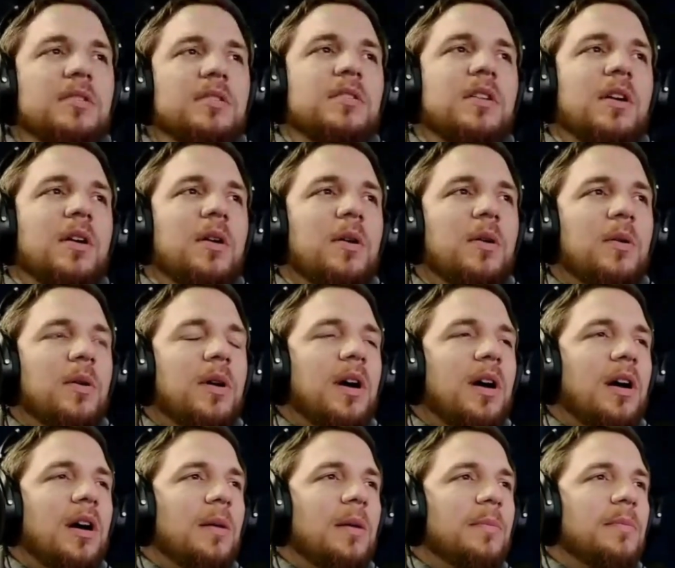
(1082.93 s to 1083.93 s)
So,
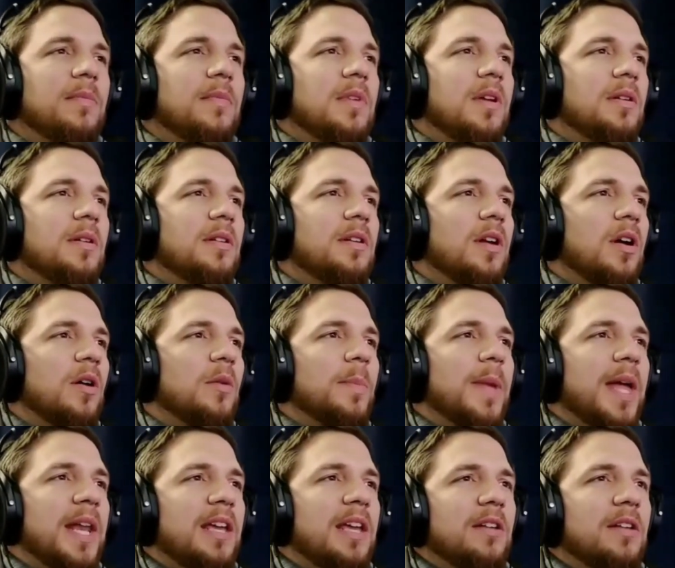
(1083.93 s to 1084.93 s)
um, you know,
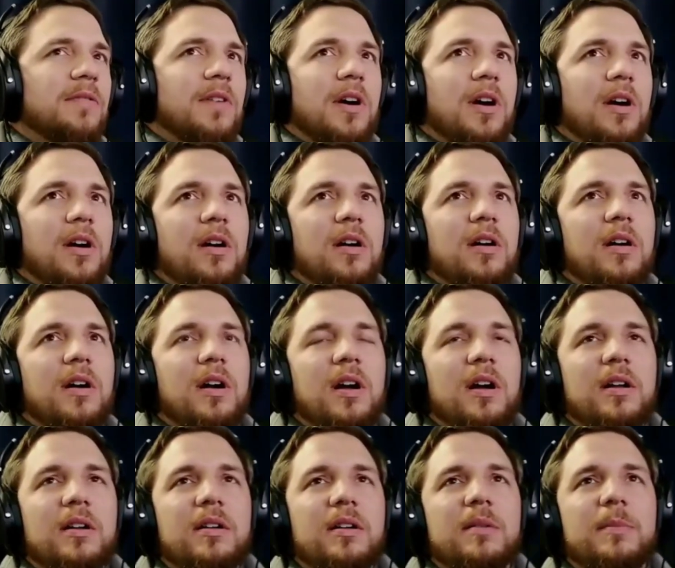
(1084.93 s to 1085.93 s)
many of our
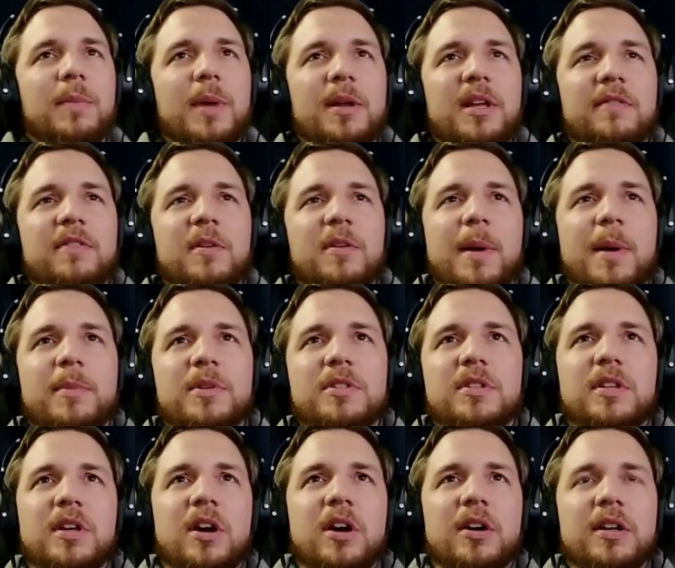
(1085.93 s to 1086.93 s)
uh, many of the members
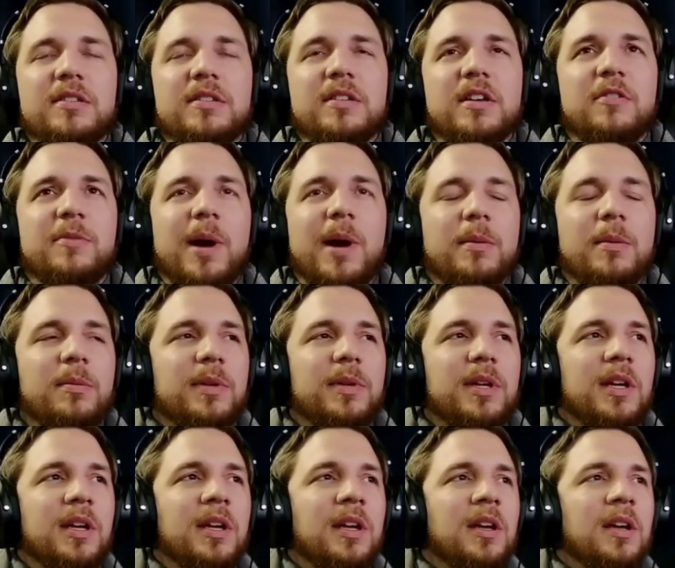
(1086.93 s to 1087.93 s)
of the audience here
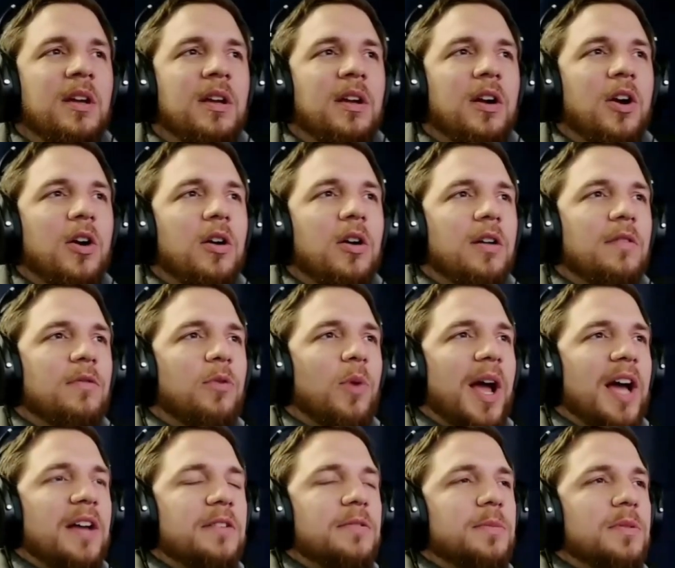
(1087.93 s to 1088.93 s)
probably heard of
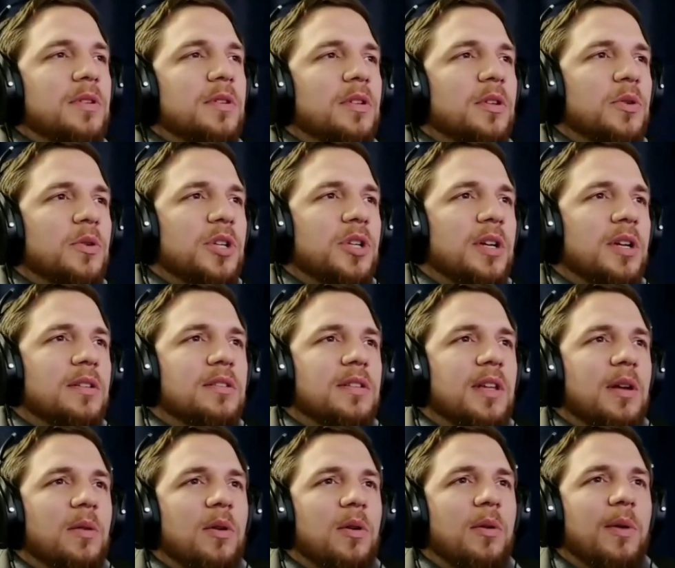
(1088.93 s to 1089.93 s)
RASP solutions.
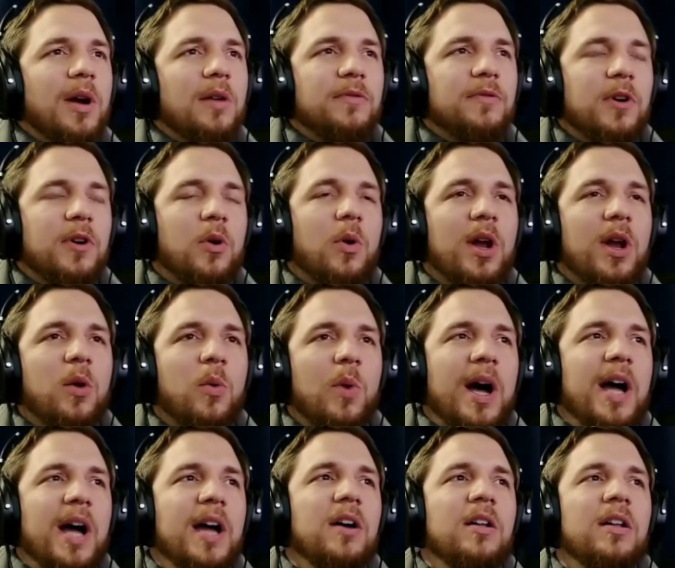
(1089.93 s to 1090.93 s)
They were around for quite a
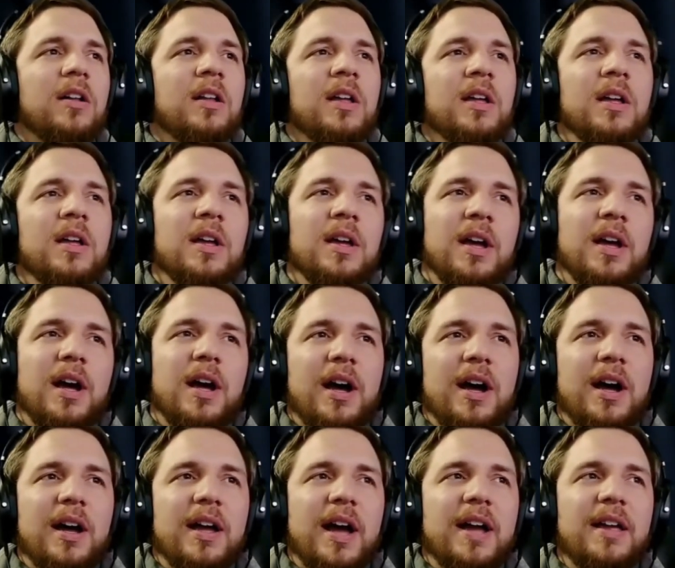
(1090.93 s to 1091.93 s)
while.
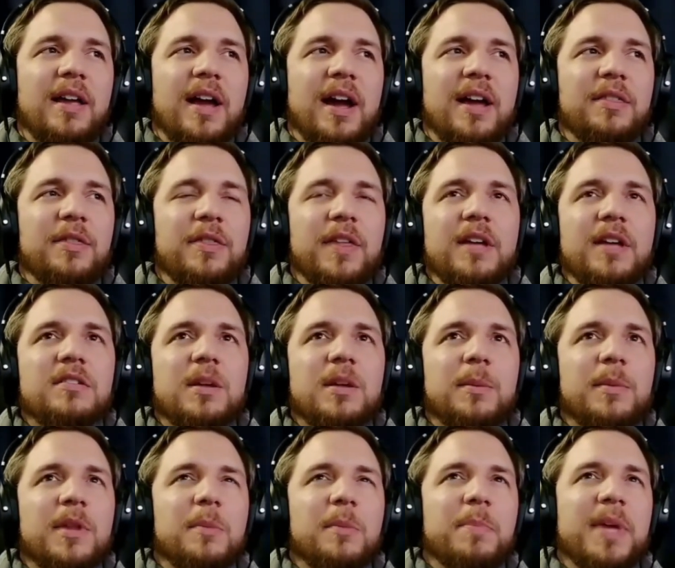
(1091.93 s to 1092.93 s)
Uh, I, I, think
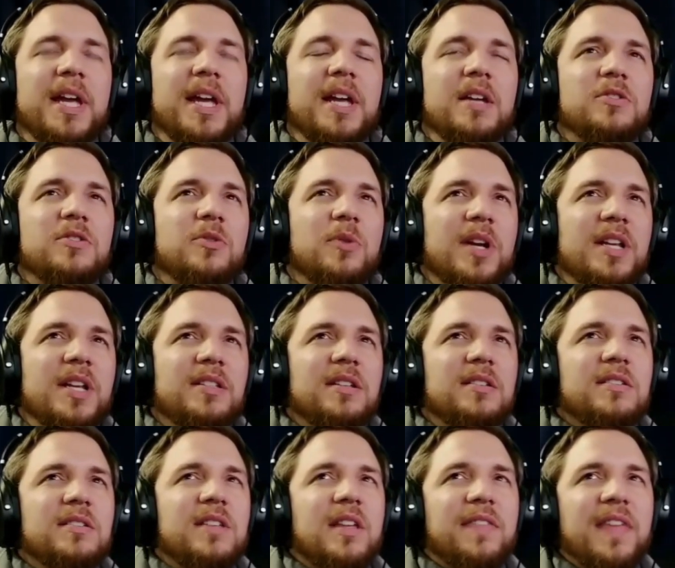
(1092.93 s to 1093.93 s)
some of the biggest
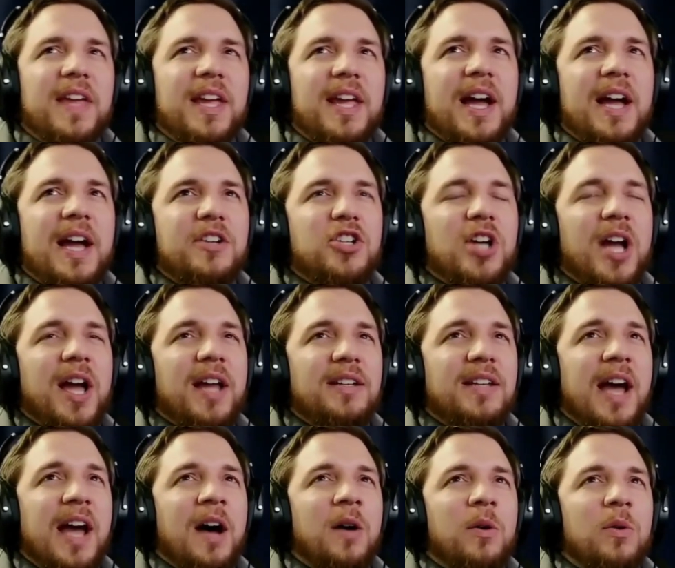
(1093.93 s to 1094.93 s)
reasons that they got shot
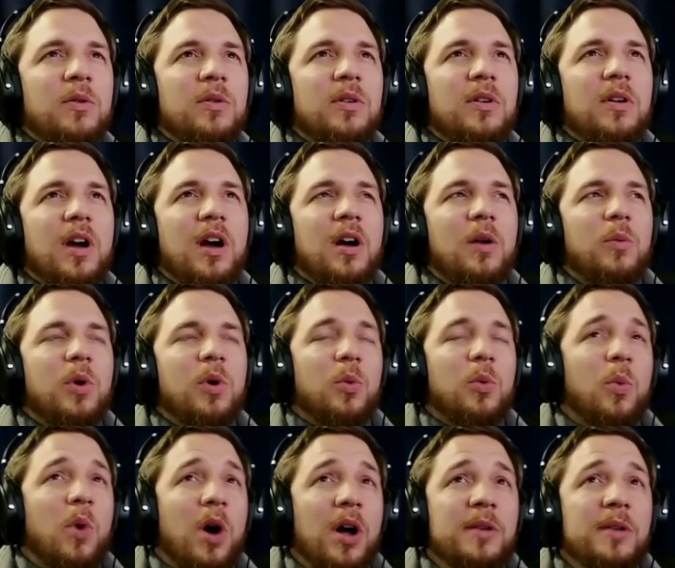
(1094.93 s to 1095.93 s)
down uh, were
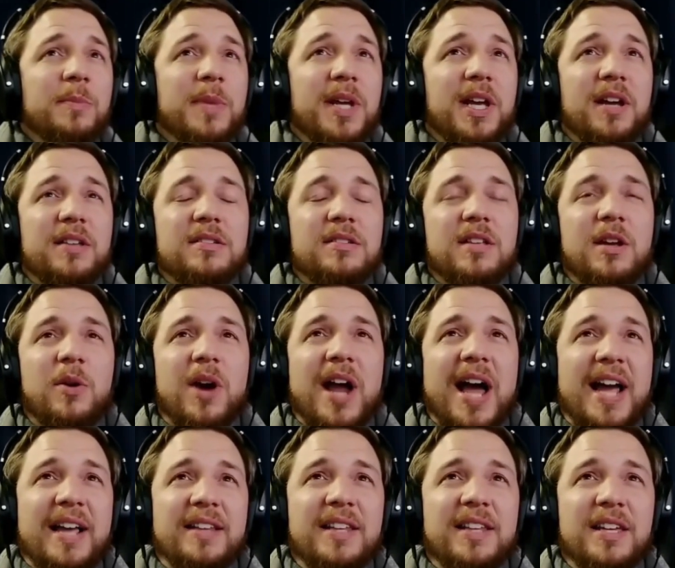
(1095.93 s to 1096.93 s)
one, because they were
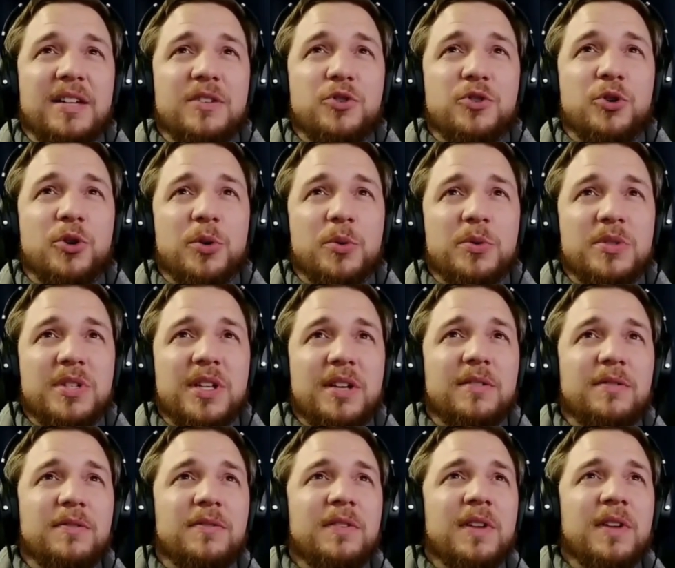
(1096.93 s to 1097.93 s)
highly
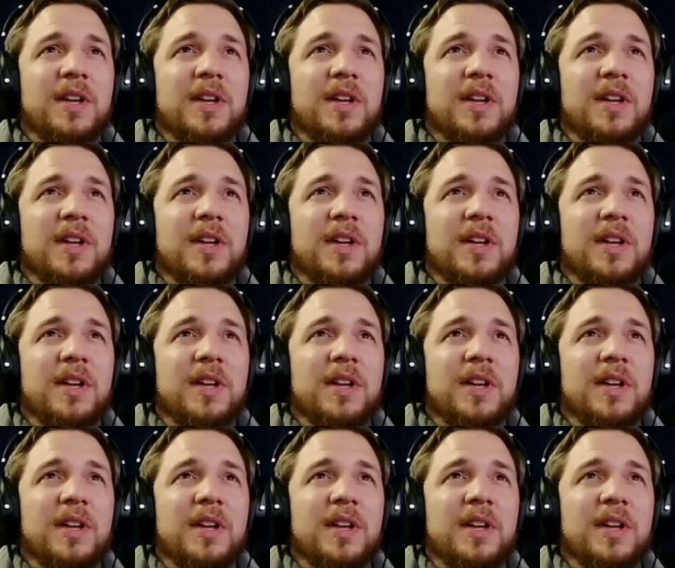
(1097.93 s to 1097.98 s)
intrusive.